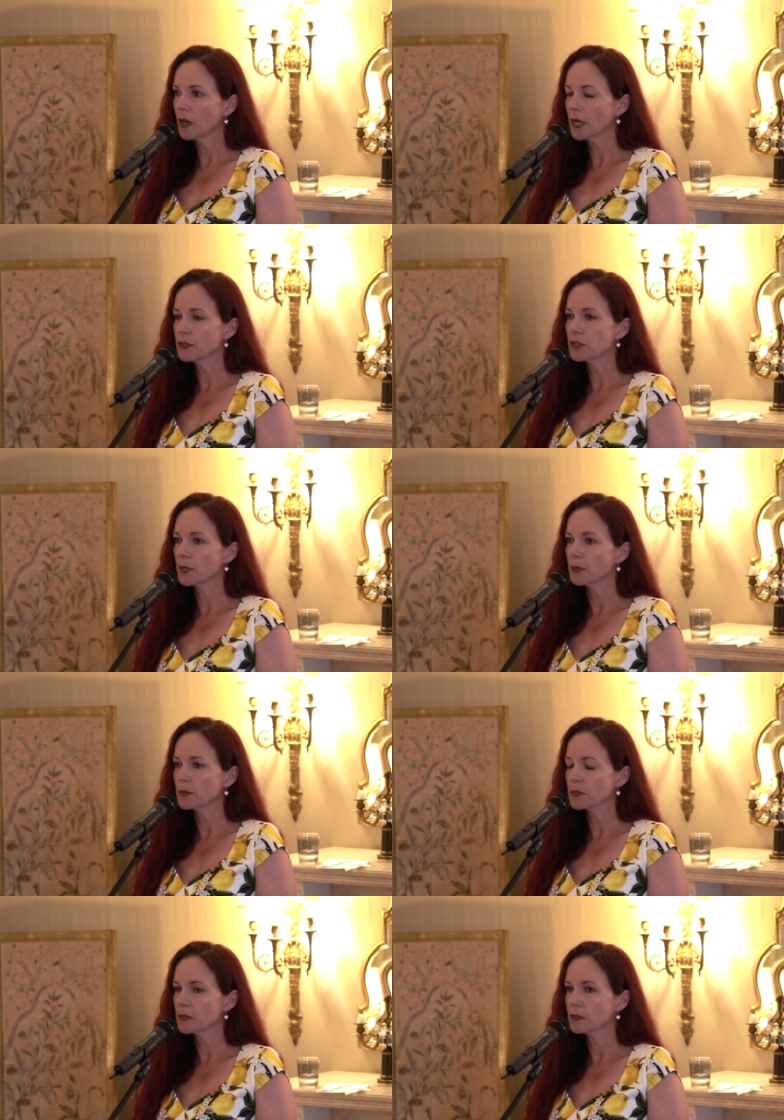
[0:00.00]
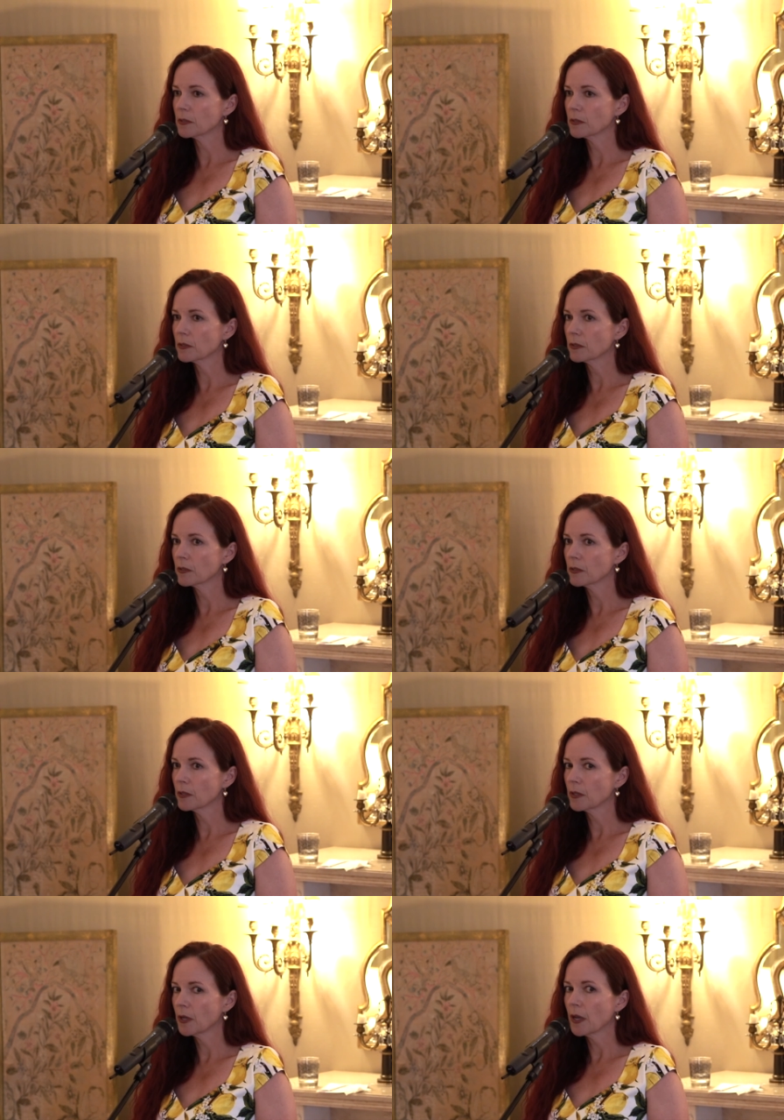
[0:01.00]
I chose.
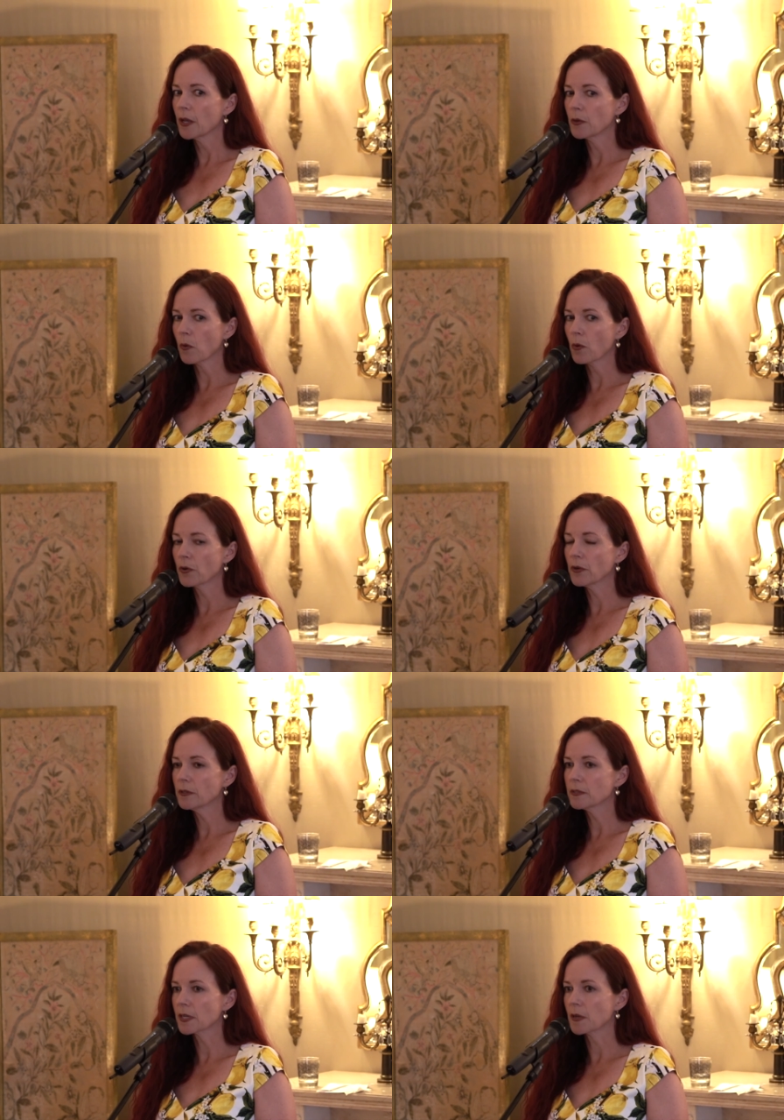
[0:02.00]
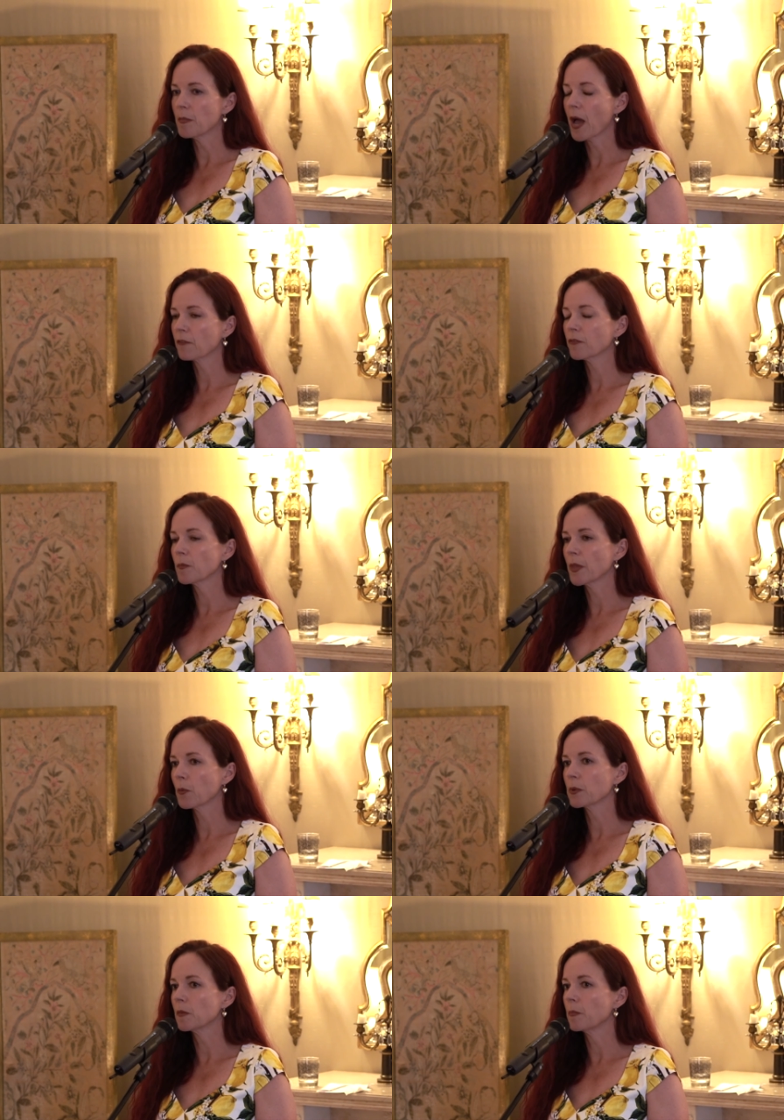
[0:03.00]
In order to come back from there
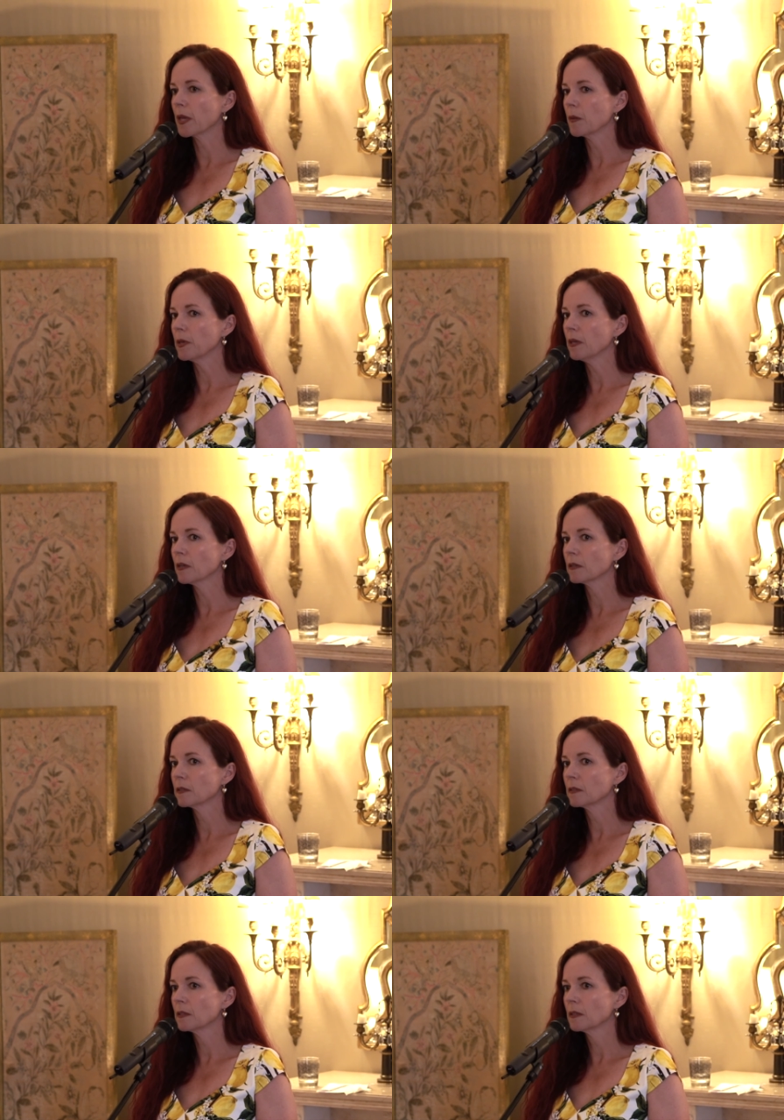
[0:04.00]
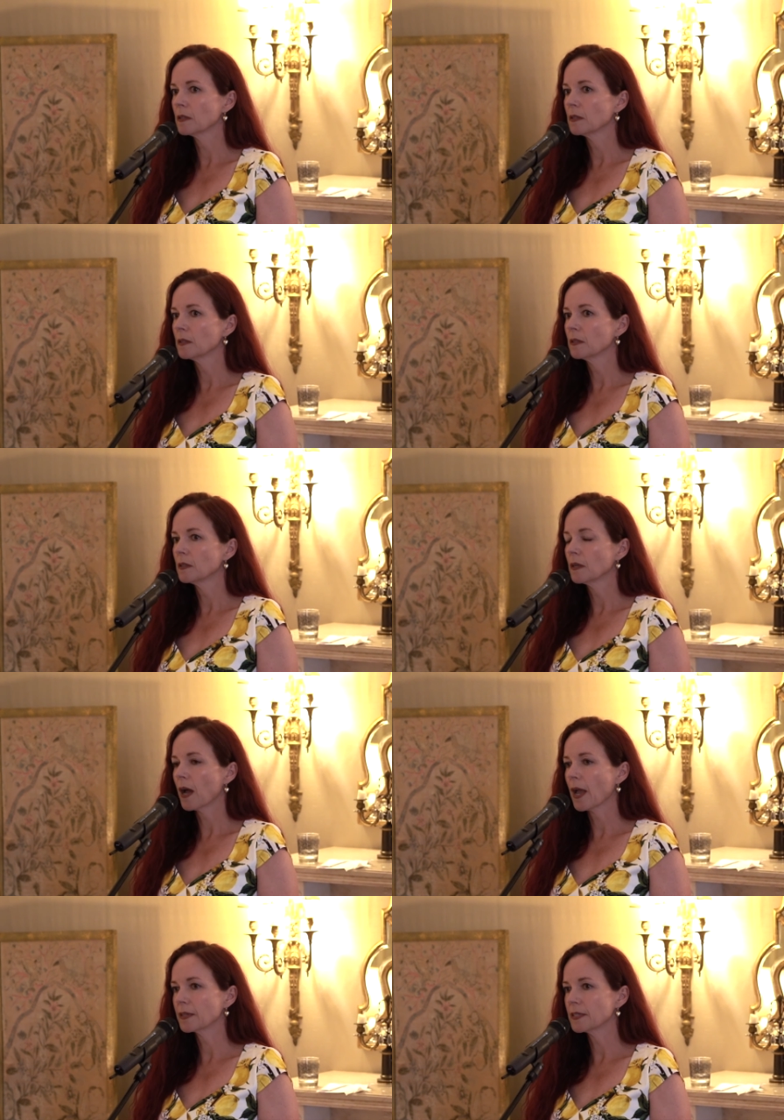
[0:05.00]
with a baby,
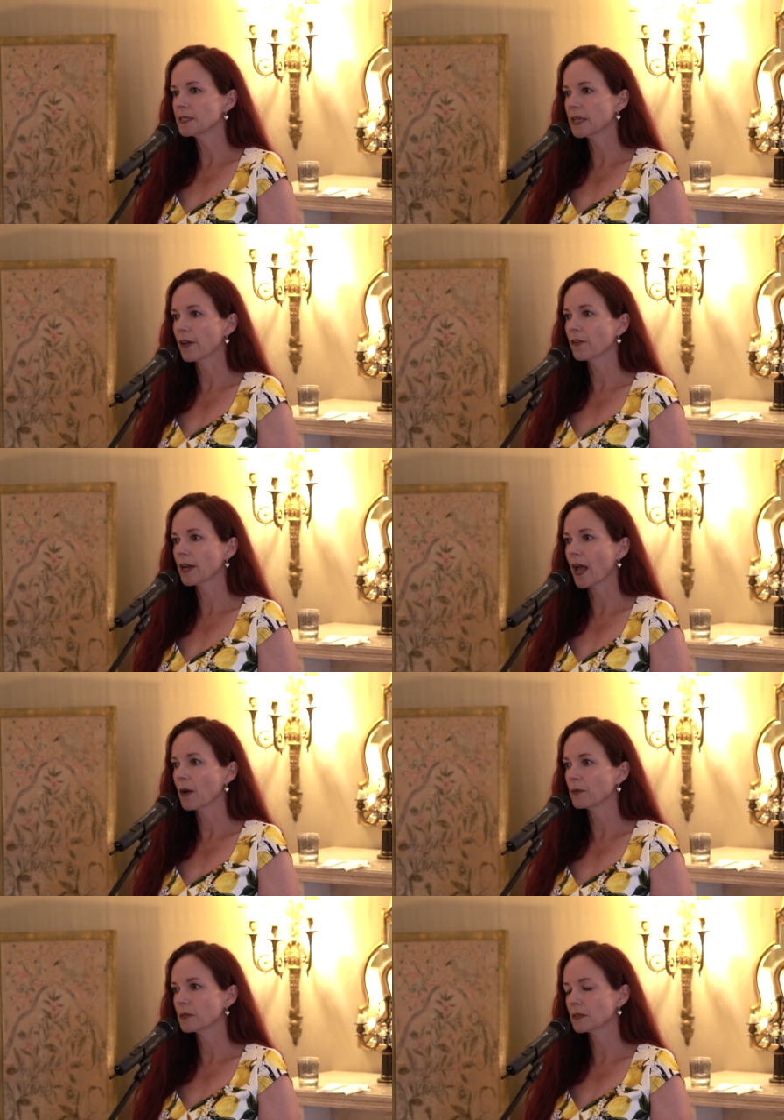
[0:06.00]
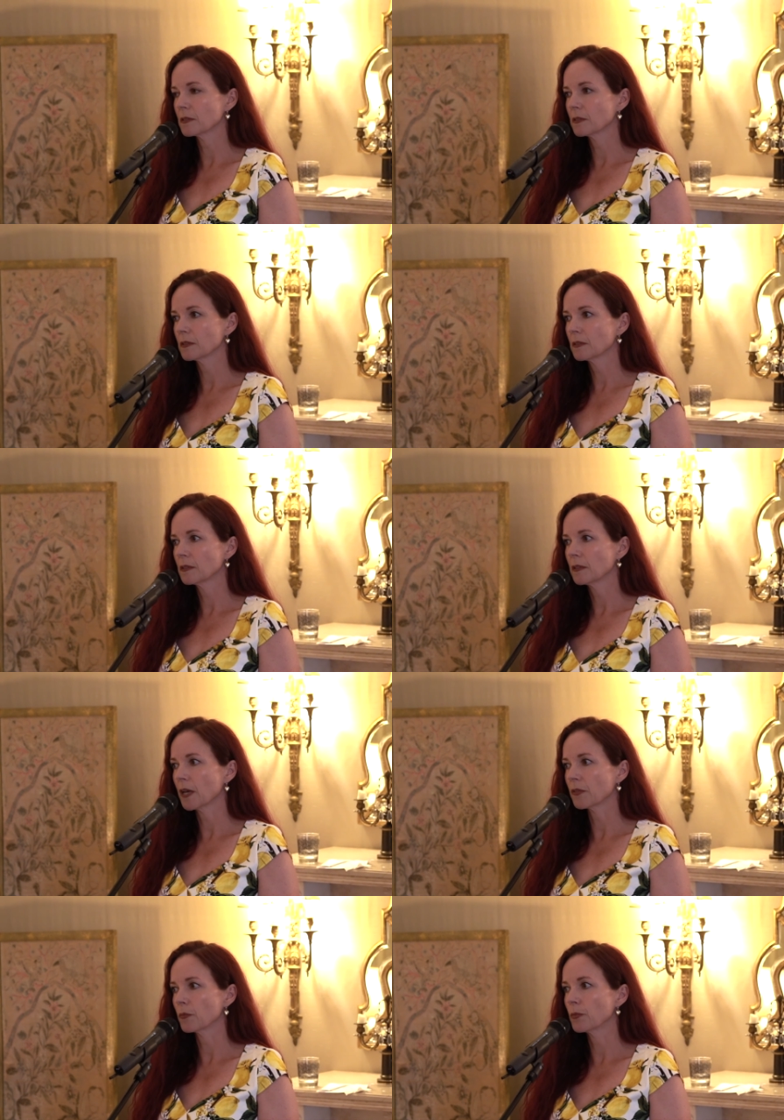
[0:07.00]
I had to tear it out
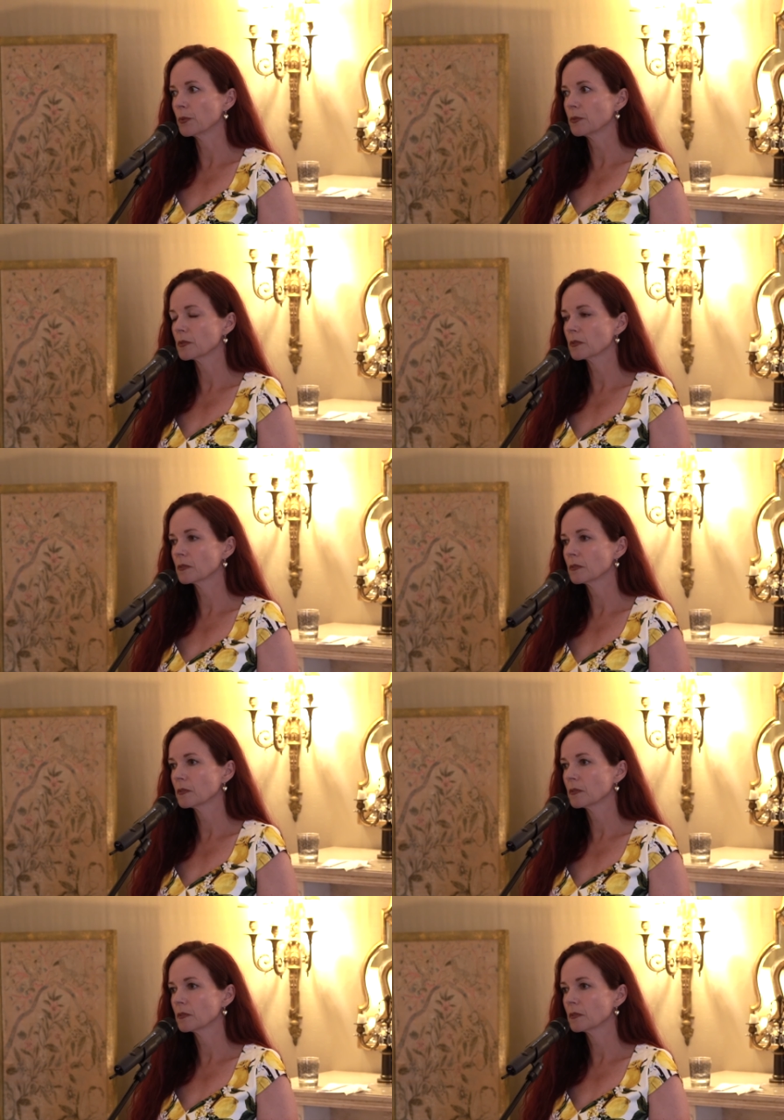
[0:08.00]
at the root.